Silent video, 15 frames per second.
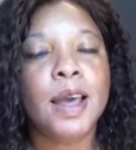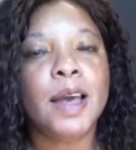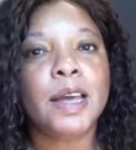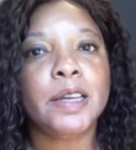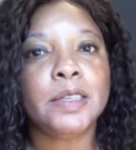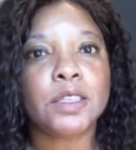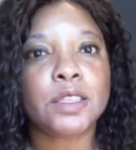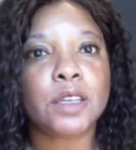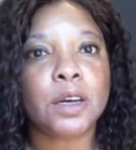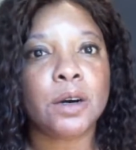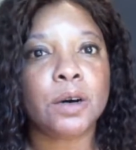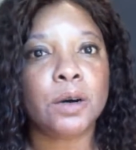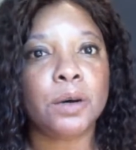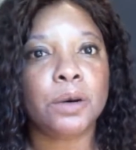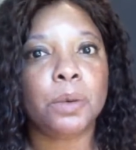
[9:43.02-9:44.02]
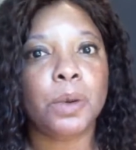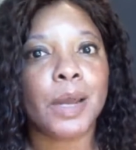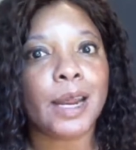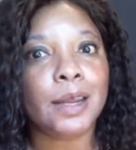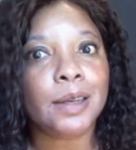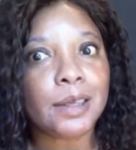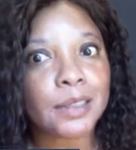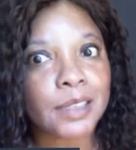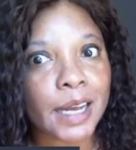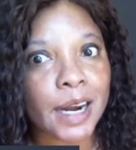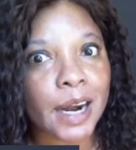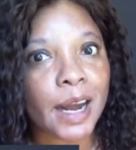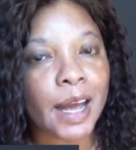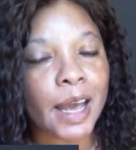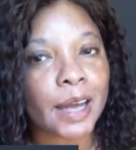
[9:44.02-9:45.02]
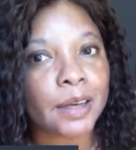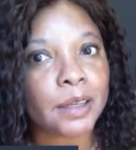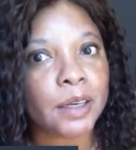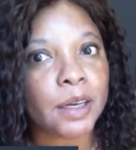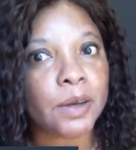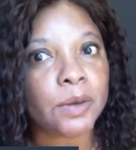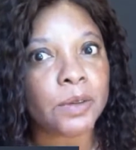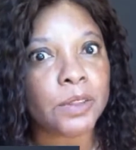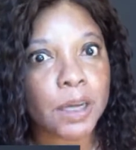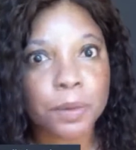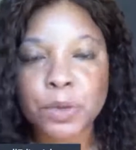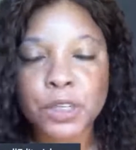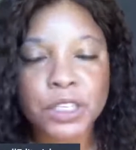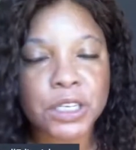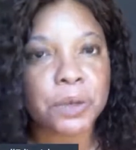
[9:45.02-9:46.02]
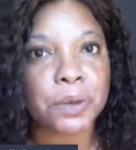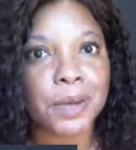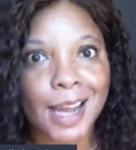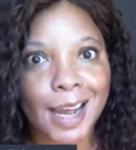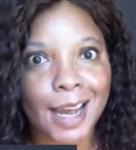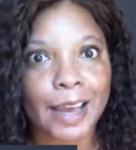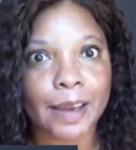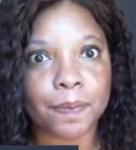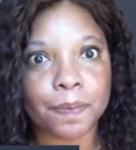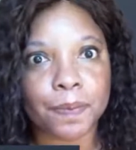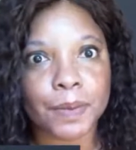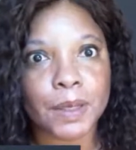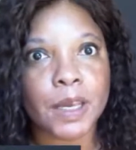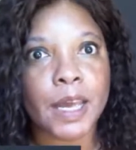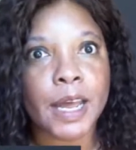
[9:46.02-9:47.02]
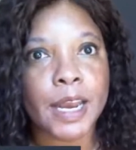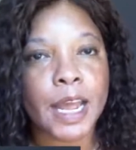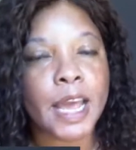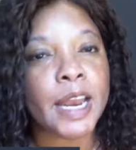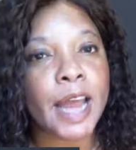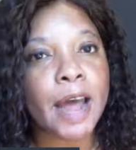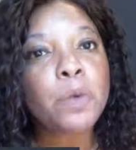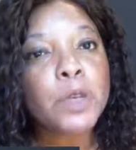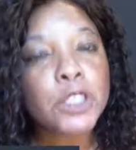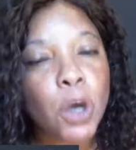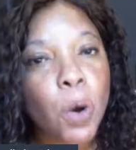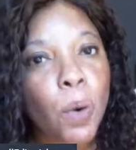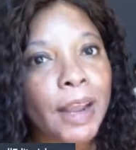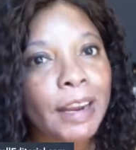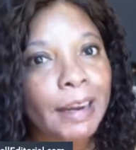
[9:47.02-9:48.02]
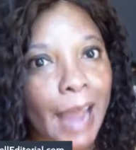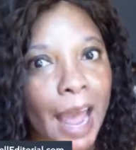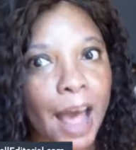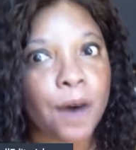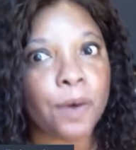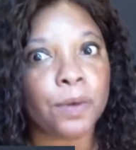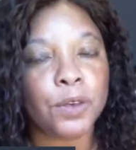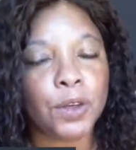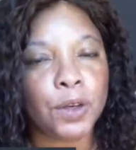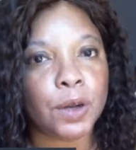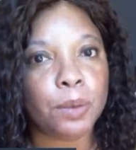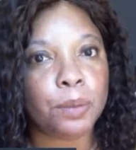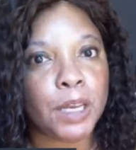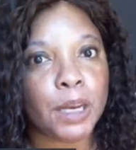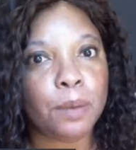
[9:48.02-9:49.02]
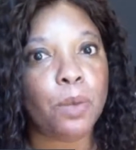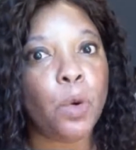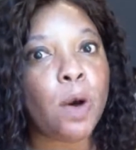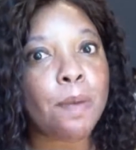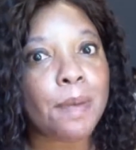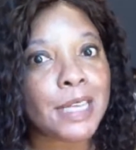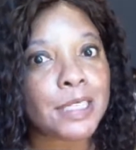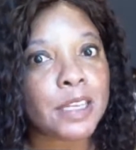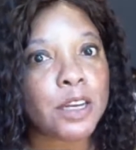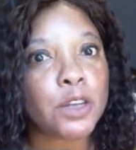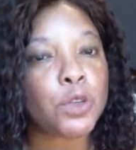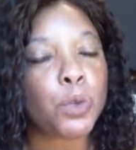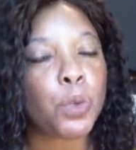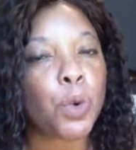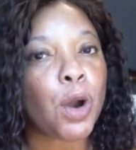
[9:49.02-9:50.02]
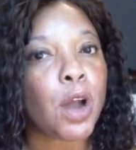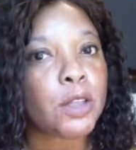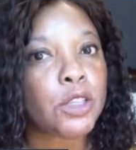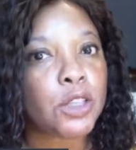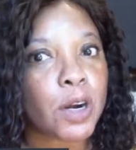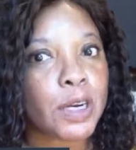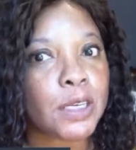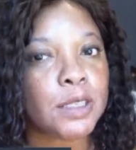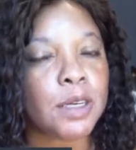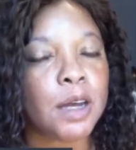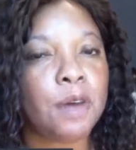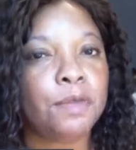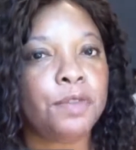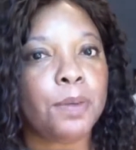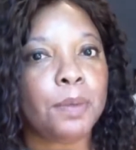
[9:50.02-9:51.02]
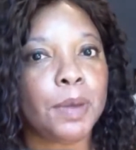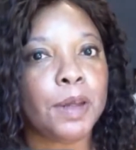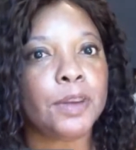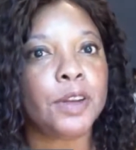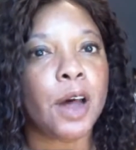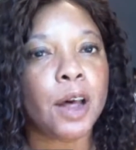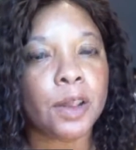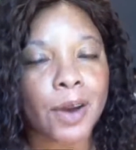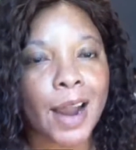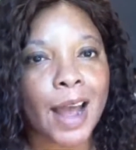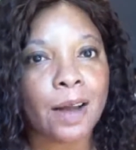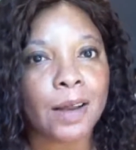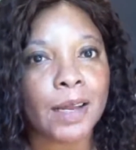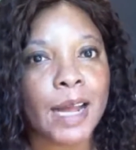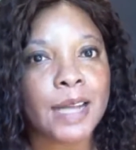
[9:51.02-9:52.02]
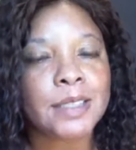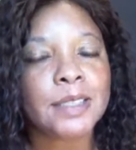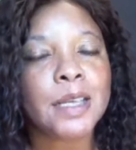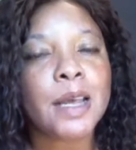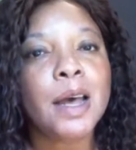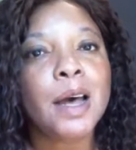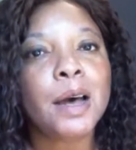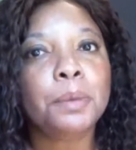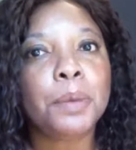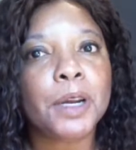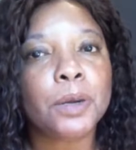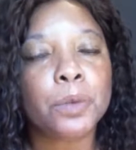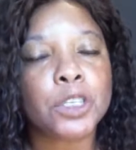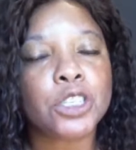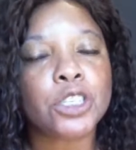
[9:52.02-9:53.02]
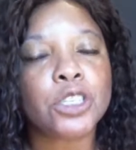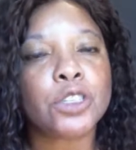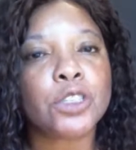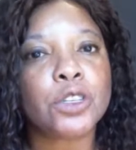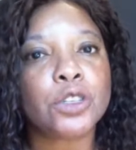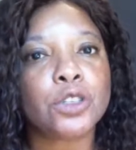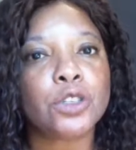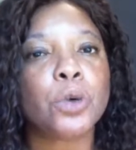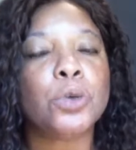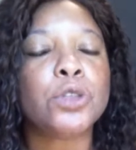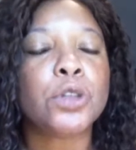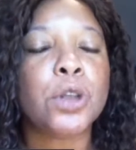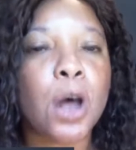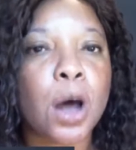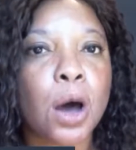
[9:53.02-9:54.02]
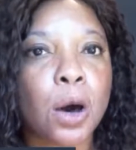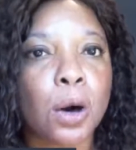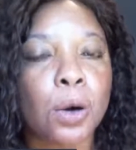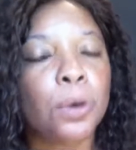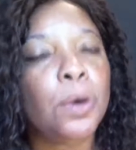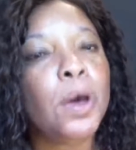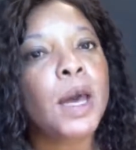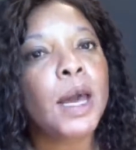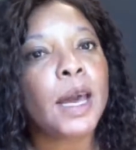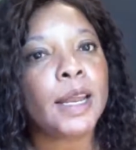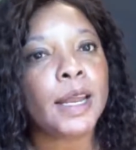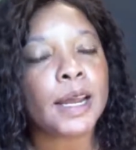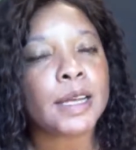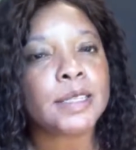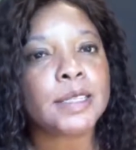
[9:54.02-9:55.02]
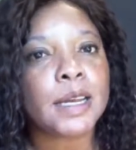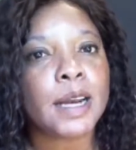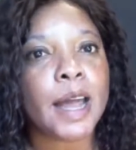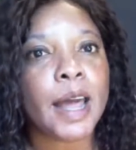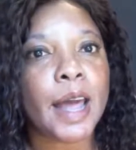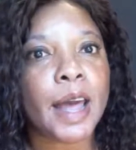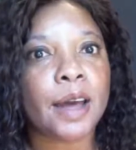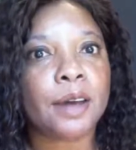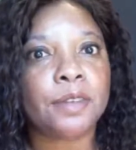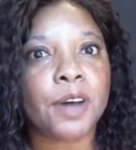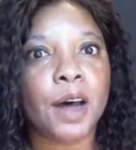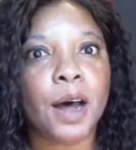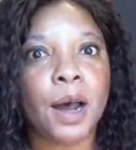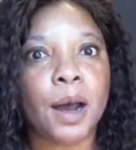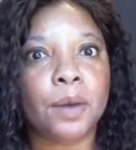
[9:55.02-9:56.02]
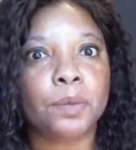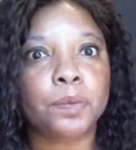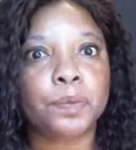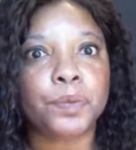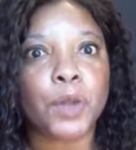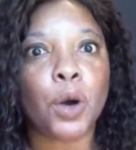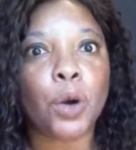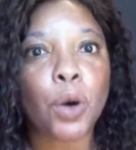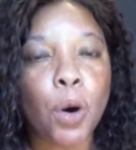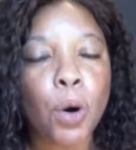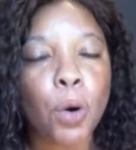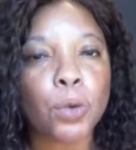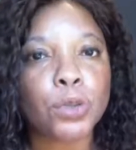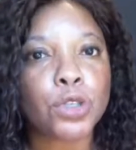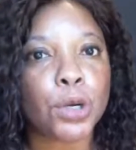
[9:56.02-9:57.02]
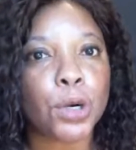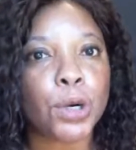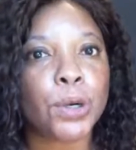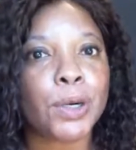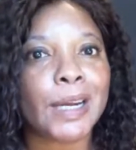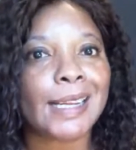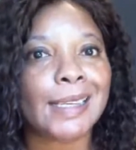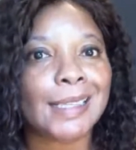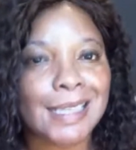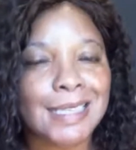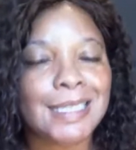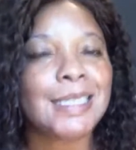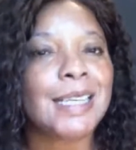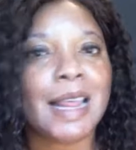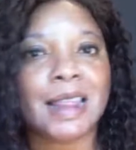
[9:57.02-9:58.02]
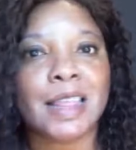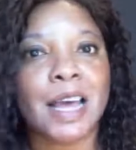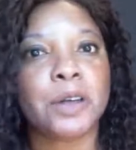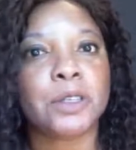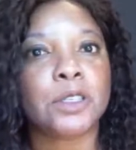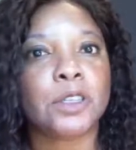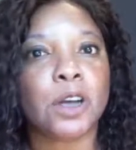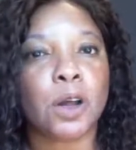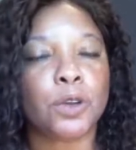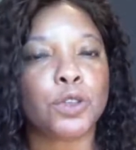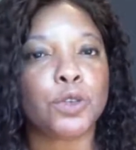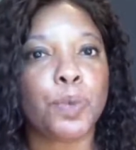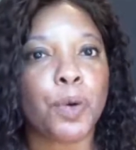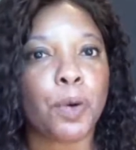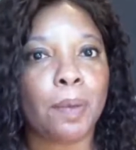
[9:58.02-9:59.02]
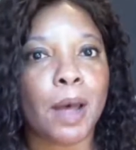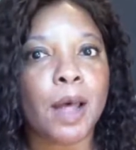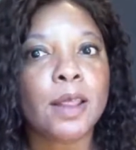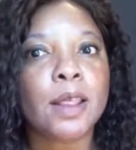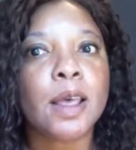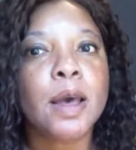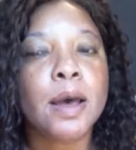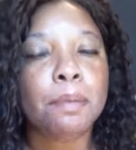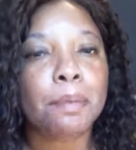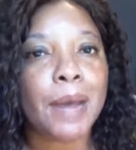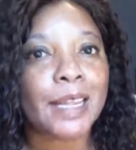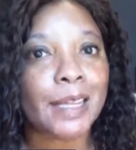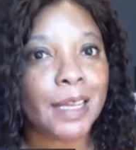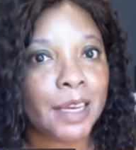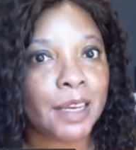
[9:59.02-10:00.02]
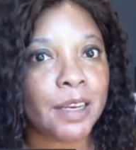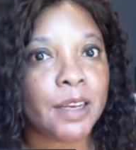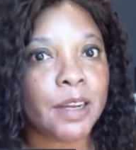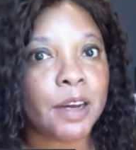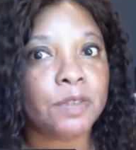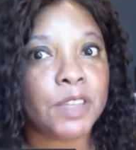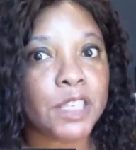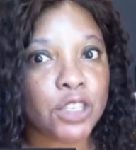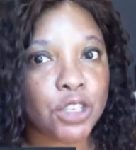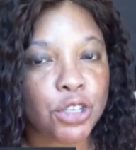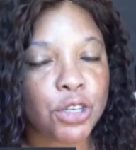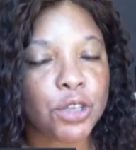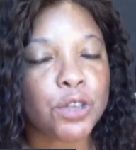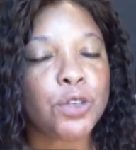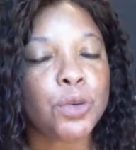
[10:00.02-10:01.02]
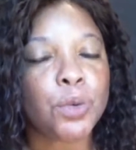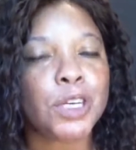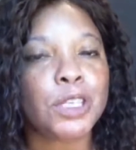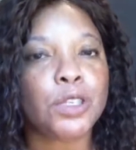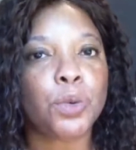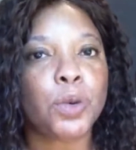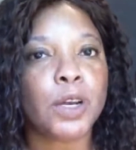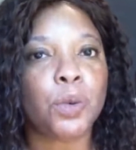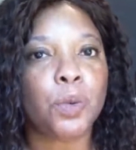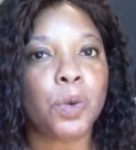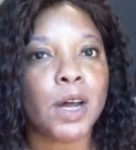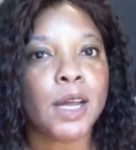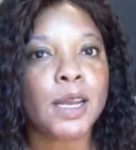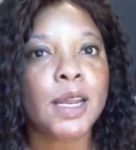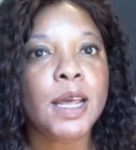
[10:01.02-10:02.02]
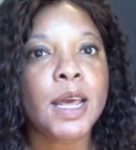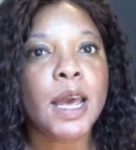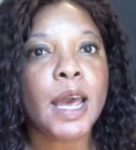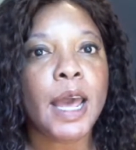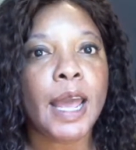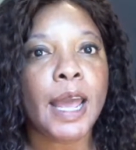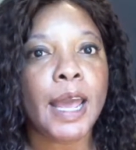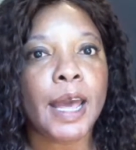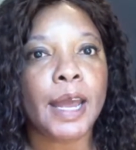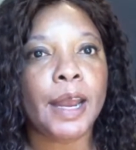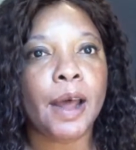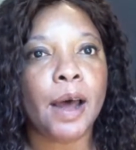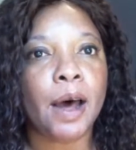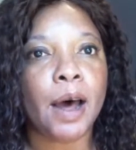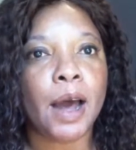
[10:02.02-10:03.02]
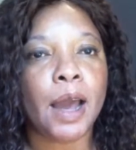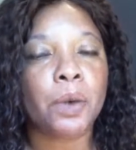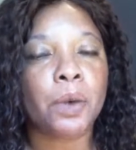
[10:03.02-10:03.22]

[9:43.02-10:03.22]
And so when I looked at it, I had to go, numbers don't lie. And that was going down, meaning more of my sales were starting to come from other outlets, but it was just so slow. And like I said, I have a goal to earn at least $10,000 per month by the end of this year, 2021. And I